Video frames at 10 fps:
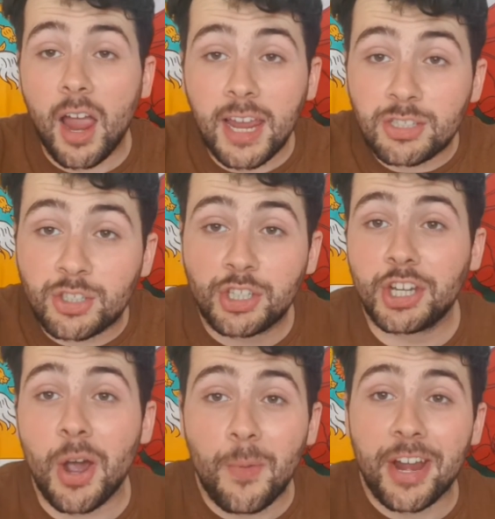is
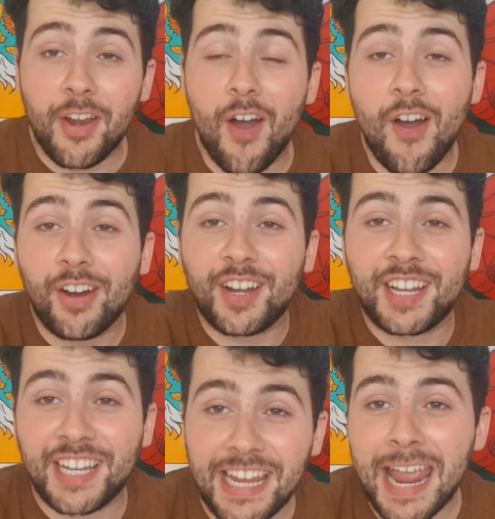going on
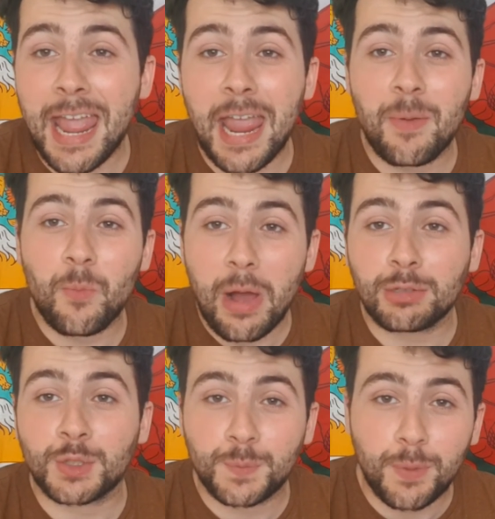here in
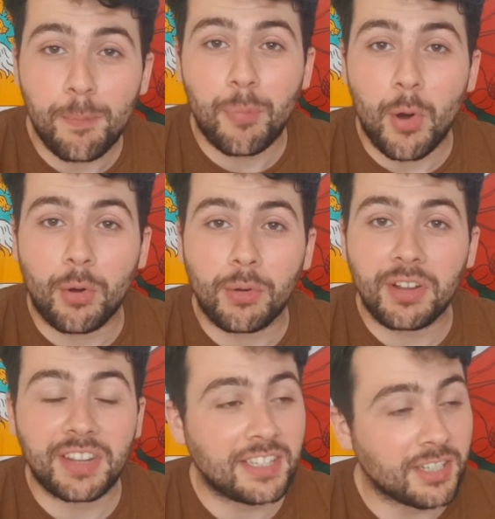Welsh football?
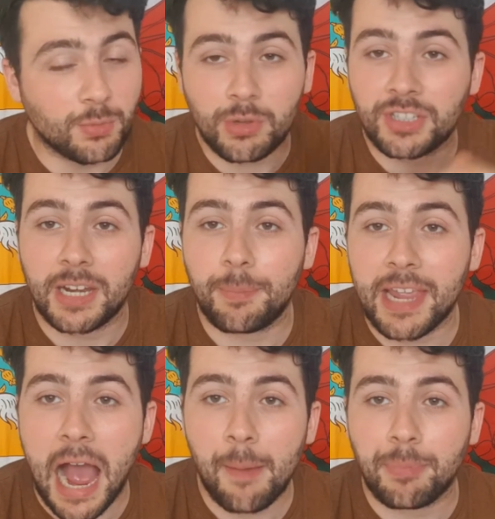Well, this is what's going to be
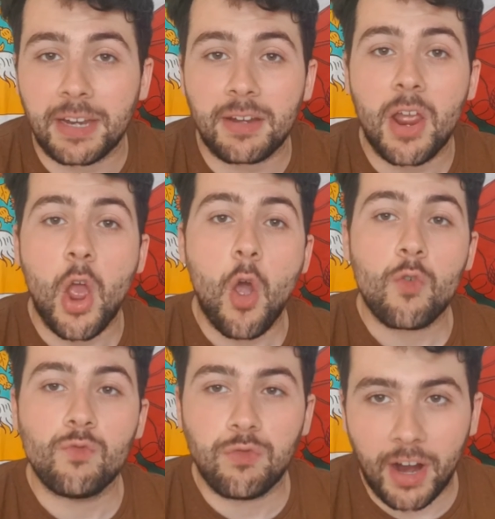happening
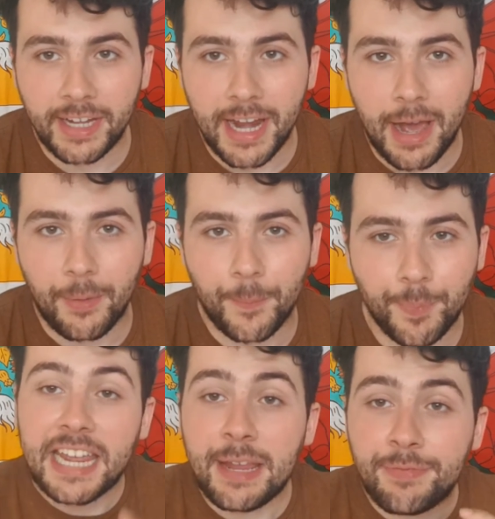right now.
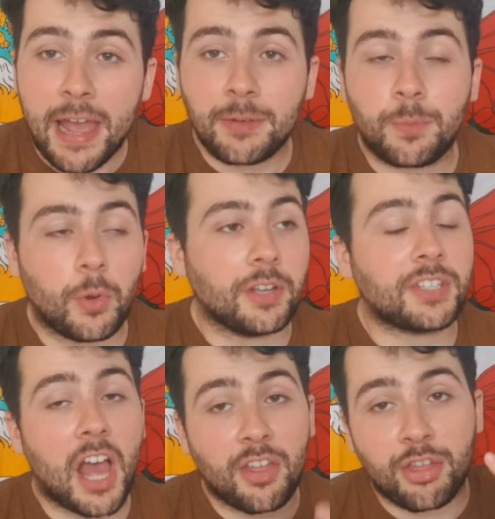Dave
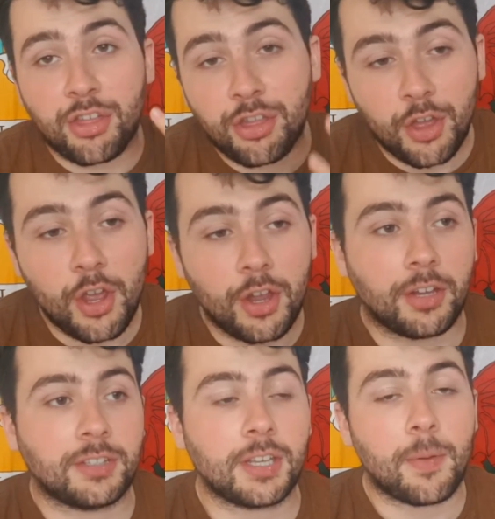Edwards, a
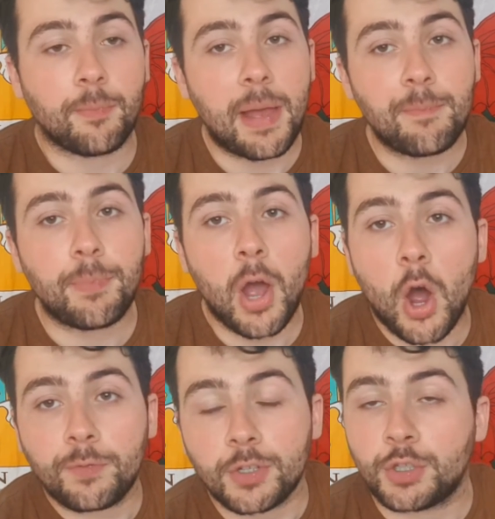third member
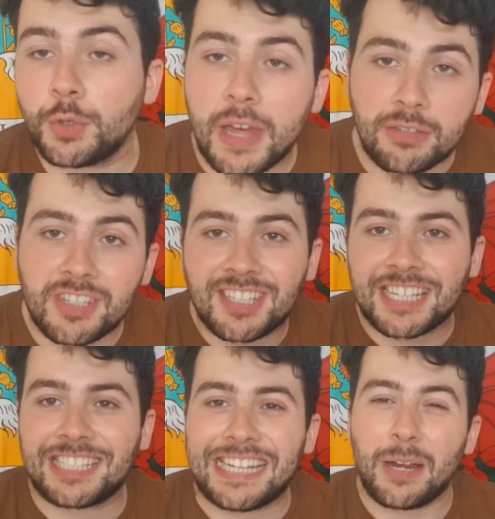of the
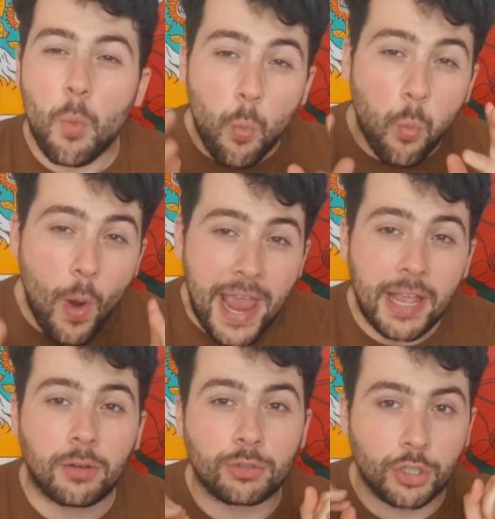2016
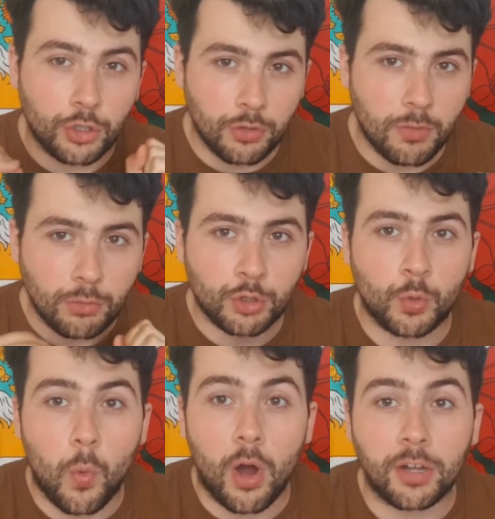Wales Euro
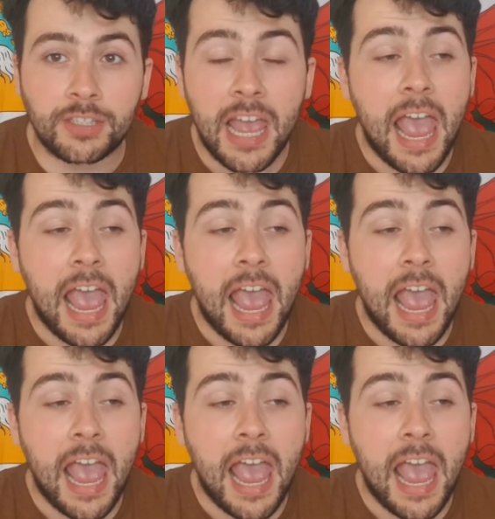squad,